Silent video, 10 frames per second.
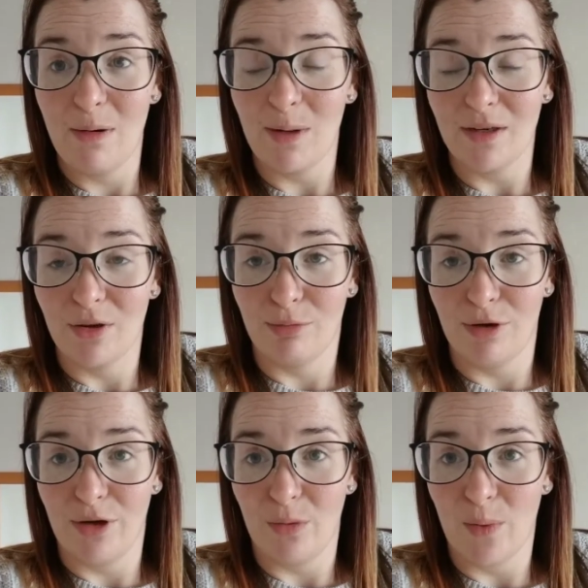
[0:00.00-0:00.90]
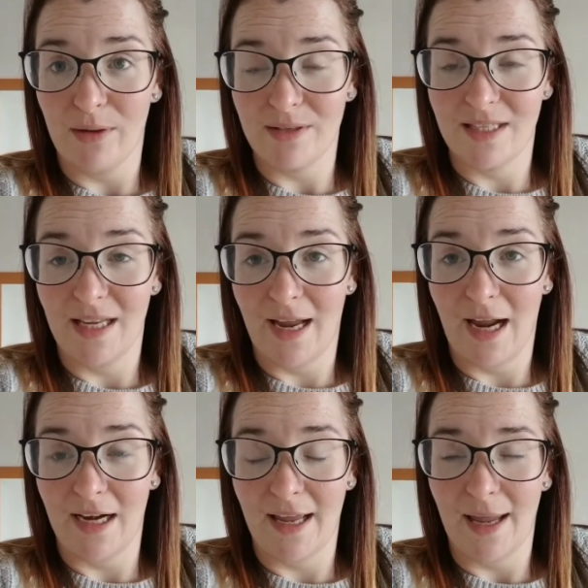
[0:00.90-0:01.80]
We went through whilst he
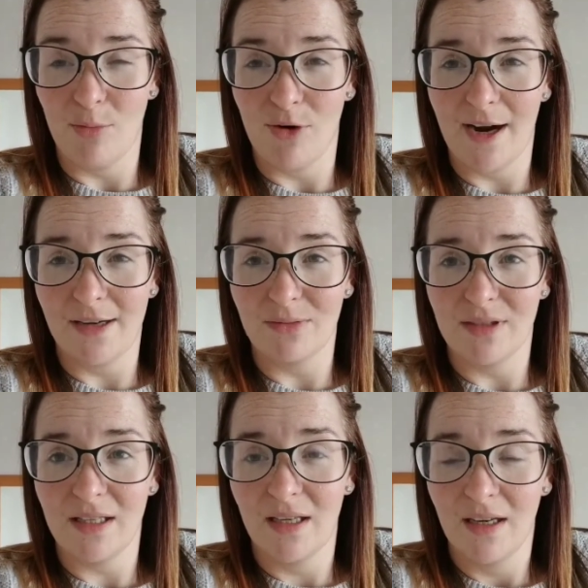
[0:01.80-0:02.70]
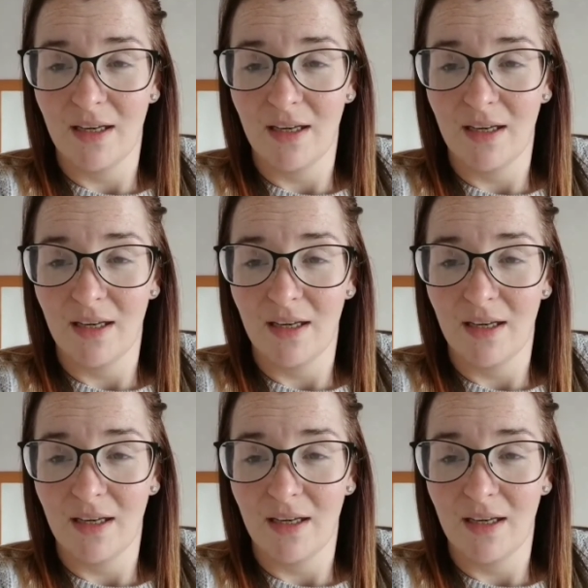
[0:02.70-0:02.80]
kind of came round,